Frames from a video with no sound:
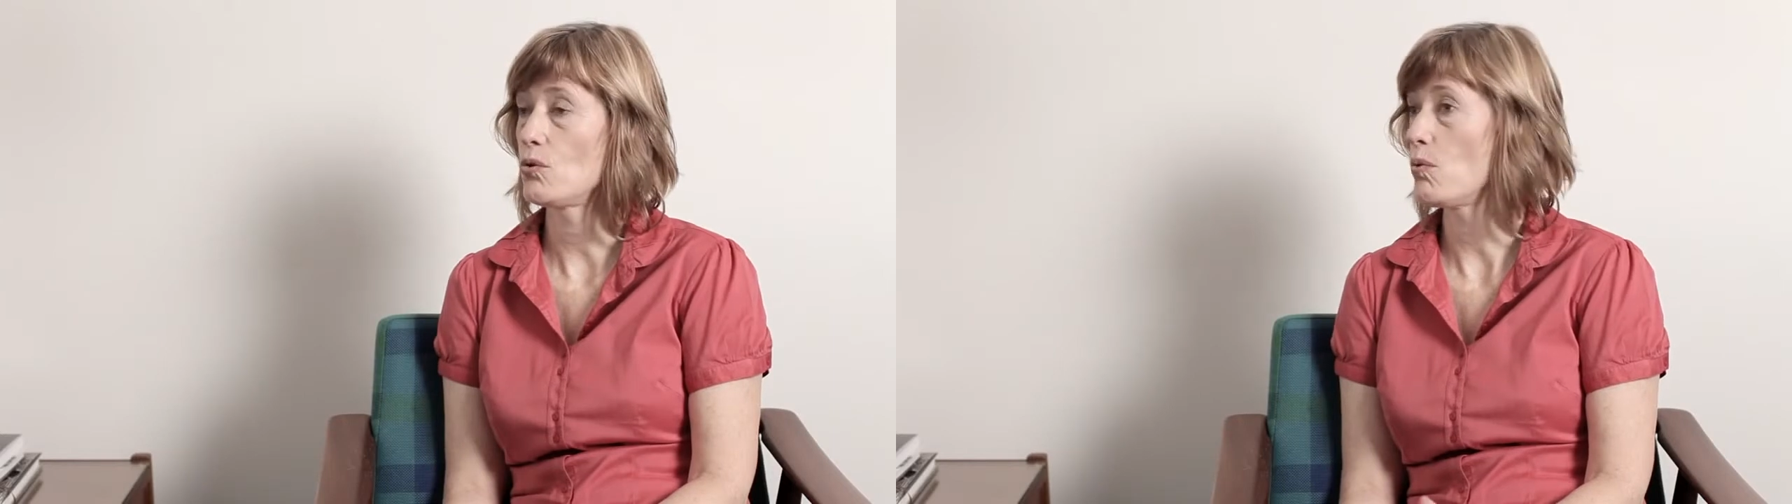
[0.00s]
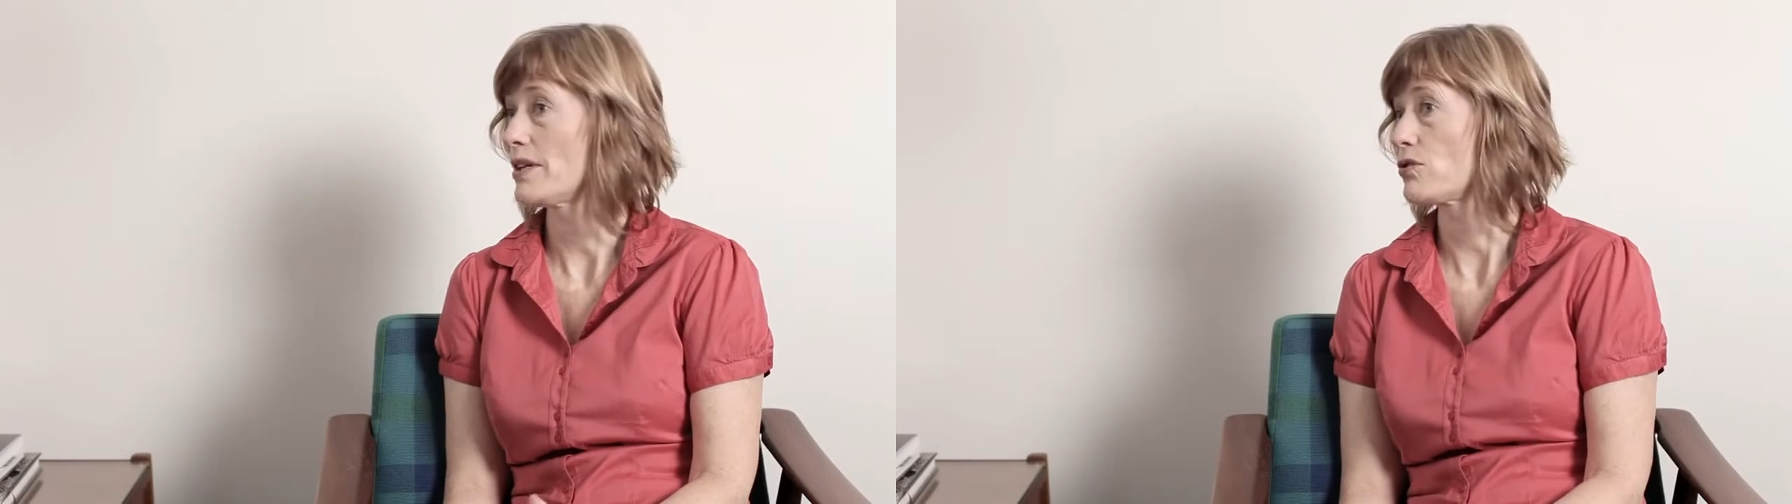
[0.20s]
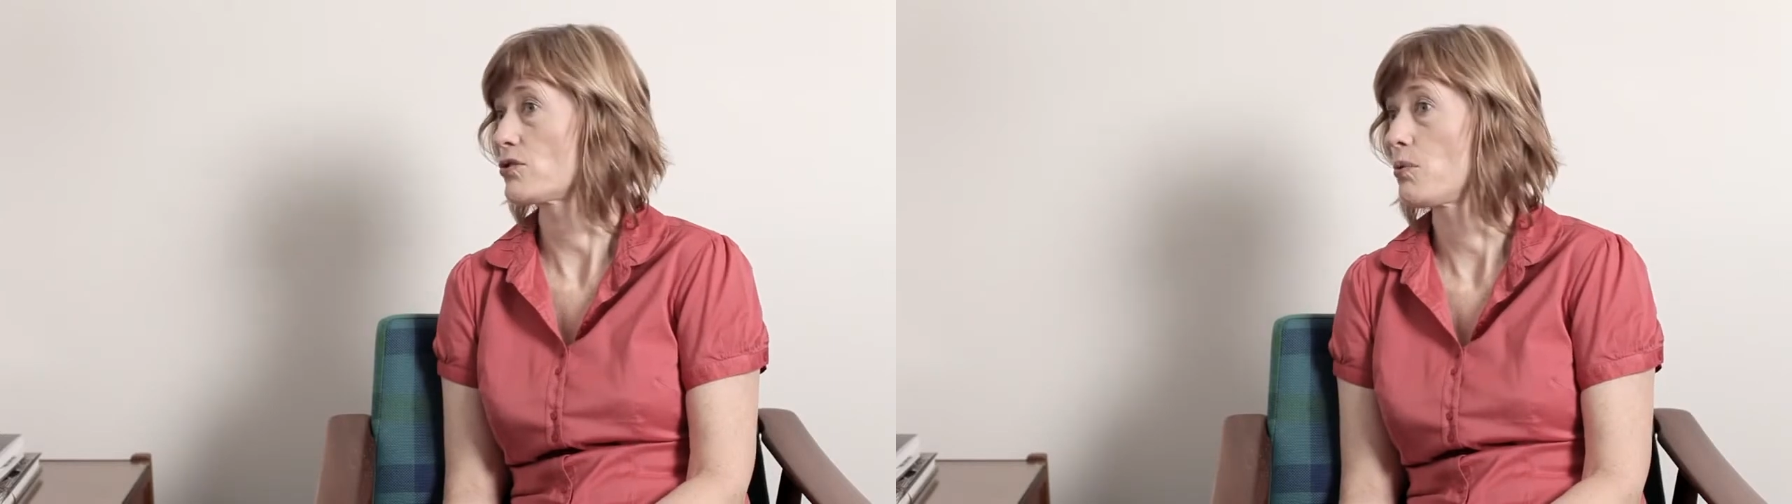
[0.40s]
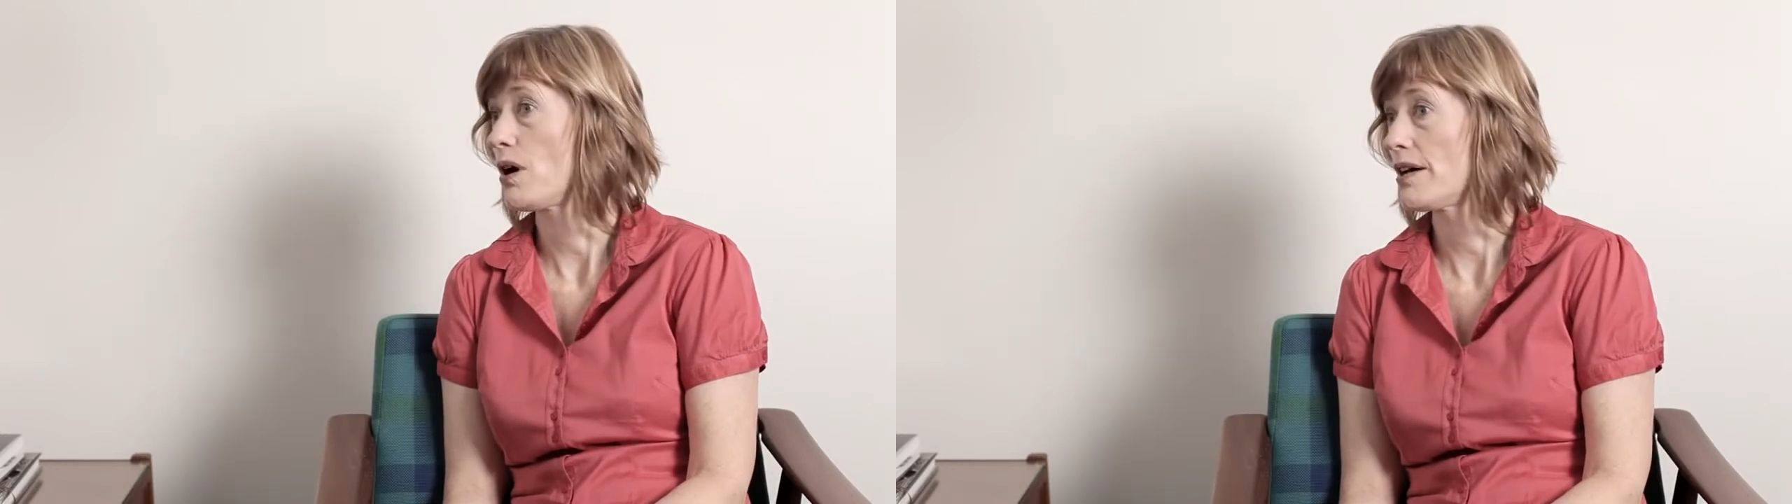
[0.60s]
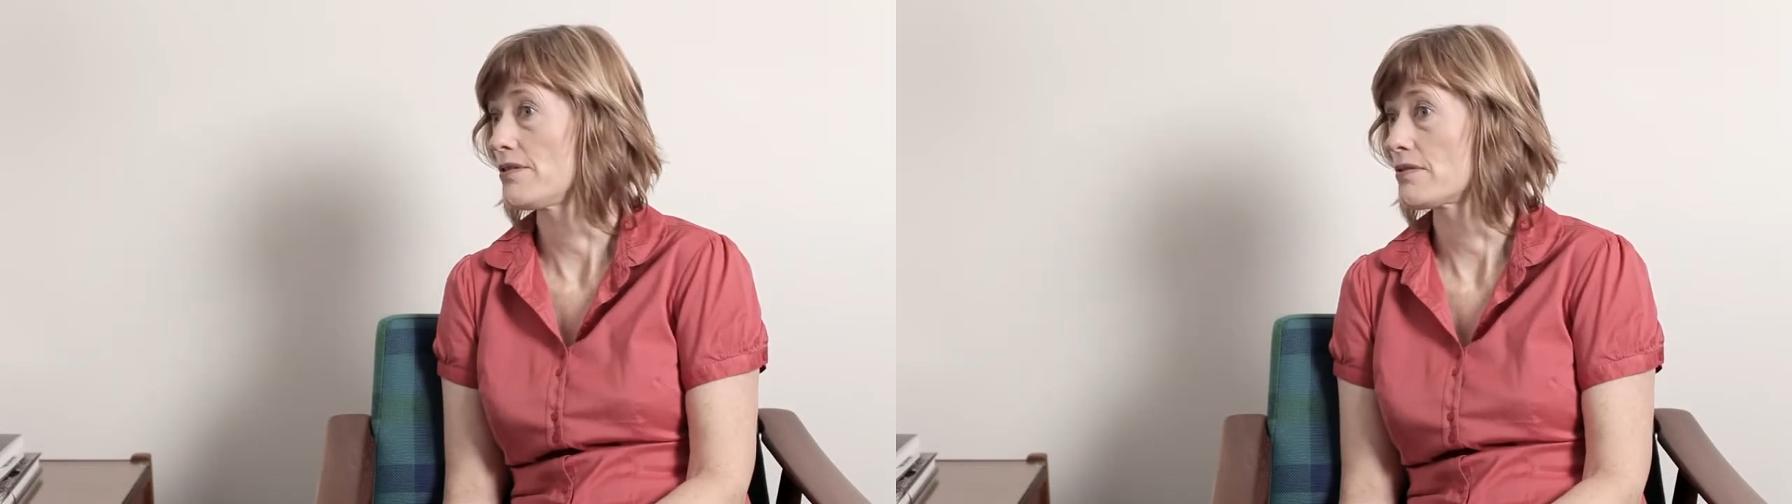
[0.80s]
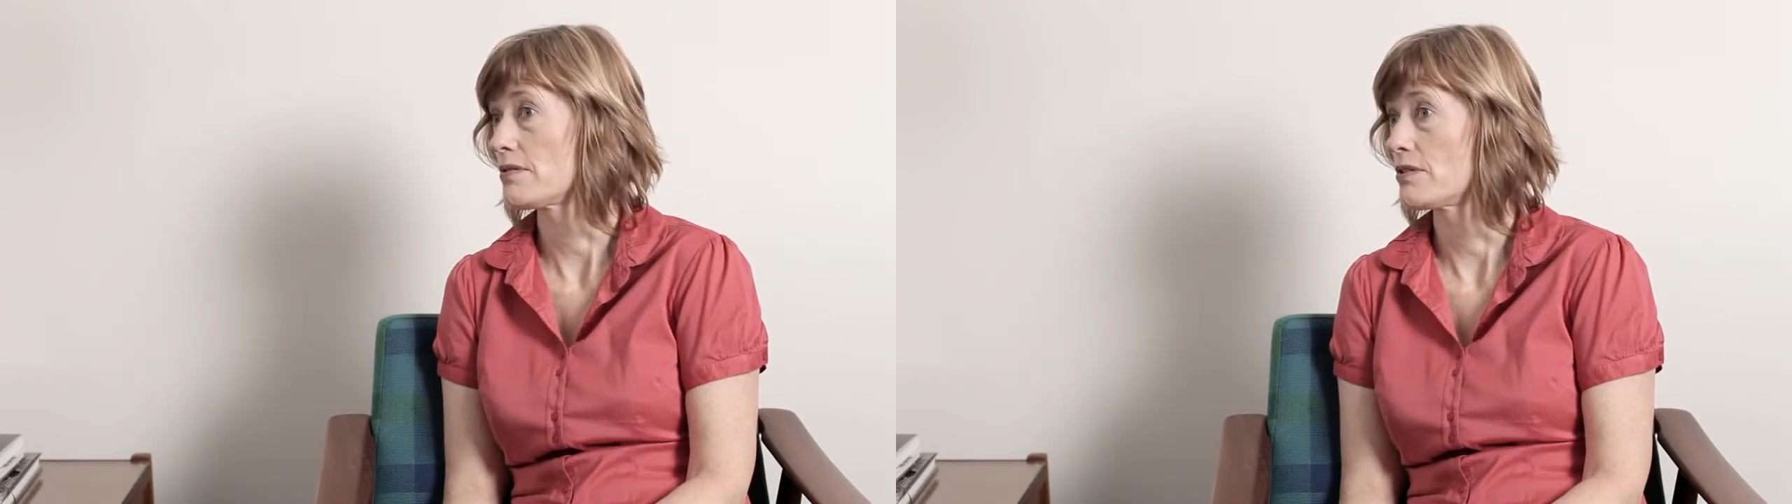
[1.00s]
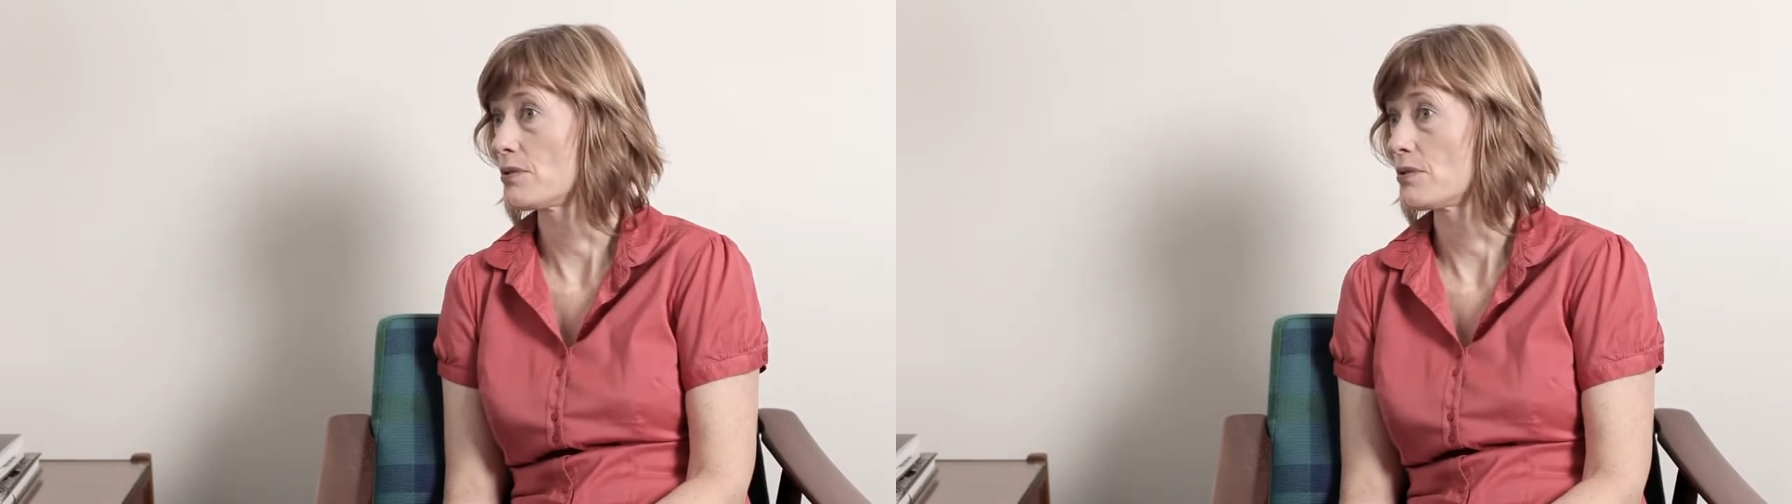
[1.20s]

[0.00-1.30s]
talk once or twice